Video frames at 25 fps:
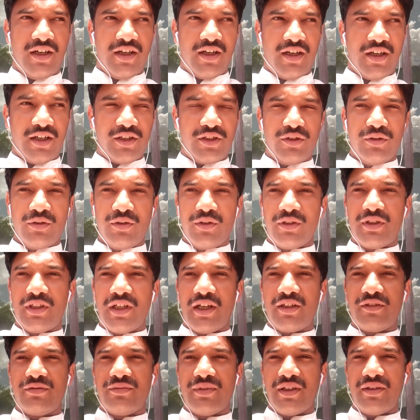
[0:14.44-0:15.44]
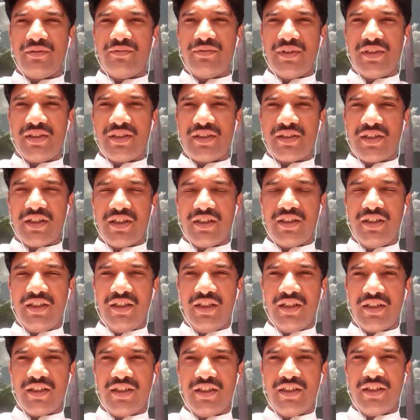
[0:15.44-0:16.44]
You know that when we
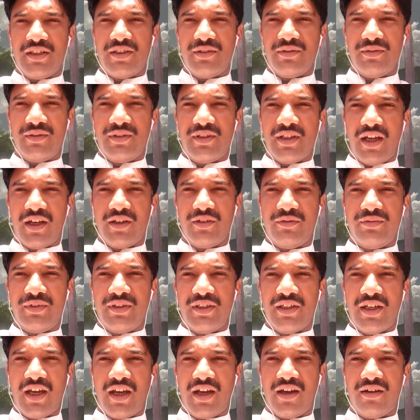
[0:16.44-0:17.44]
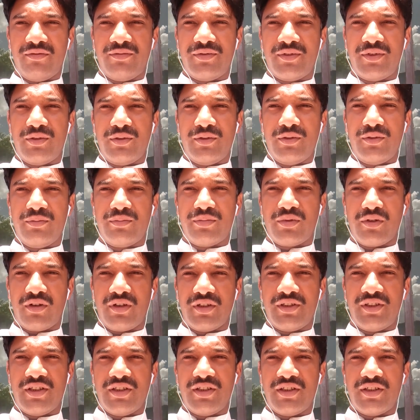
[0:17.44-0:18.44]
study English, then we have two
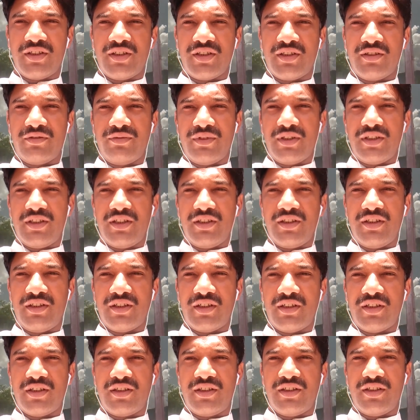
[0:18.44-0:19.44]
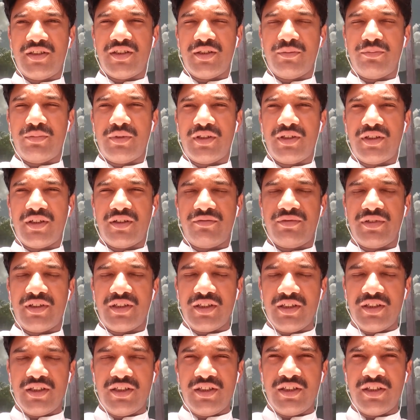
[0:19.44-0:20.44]
branches within the discipline of
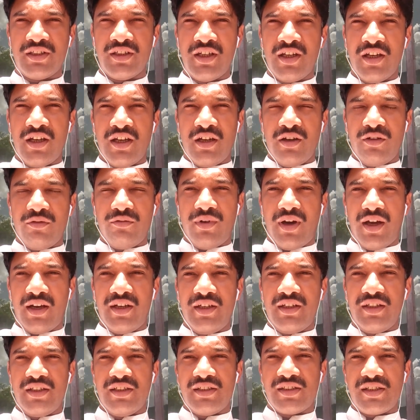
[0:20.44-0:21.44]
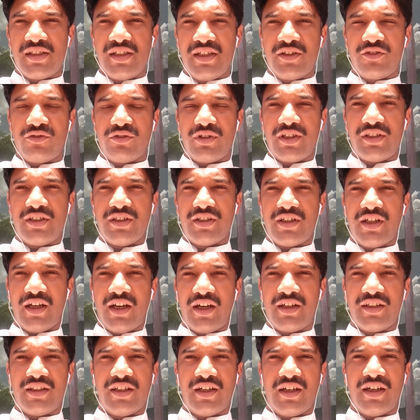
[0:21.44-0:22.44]
English. One is literature
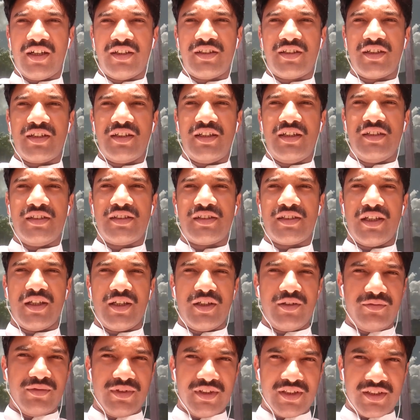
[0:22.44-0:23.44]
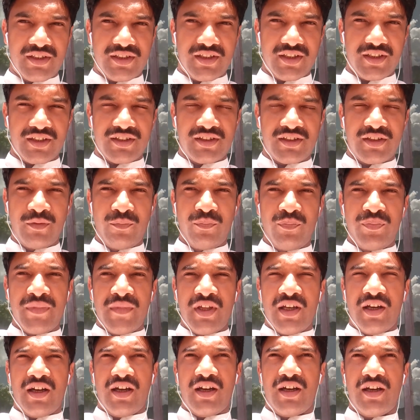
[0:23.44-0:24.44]
and the other is linguistics.
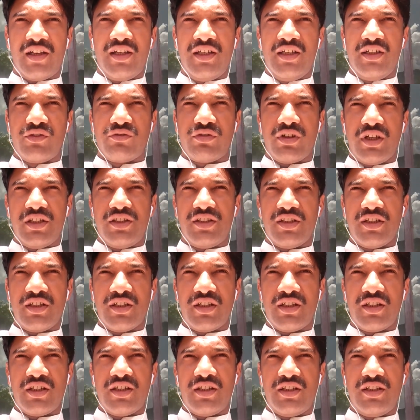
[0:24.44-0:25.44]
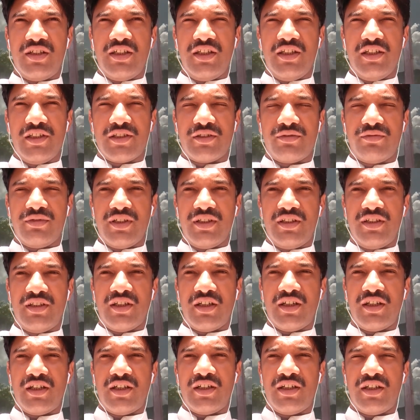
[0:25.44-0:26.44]
Literature deals with
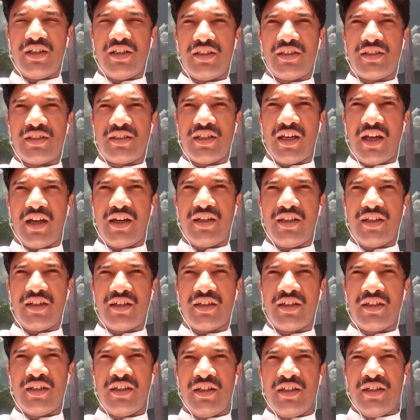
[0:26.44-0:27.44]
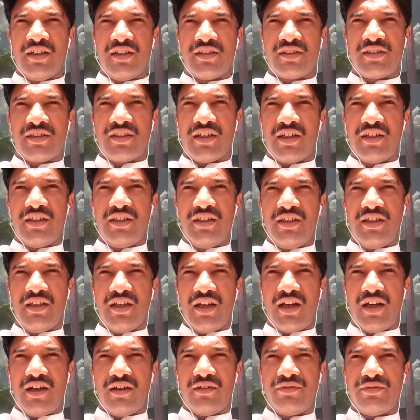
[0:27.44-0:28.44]
the static study
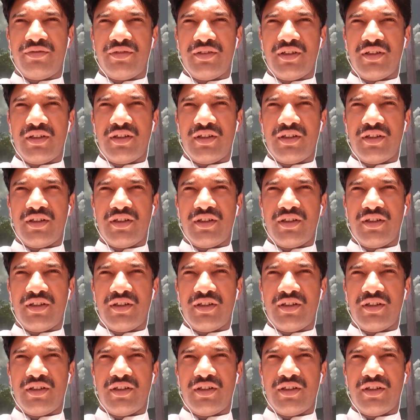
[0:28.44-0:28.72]
of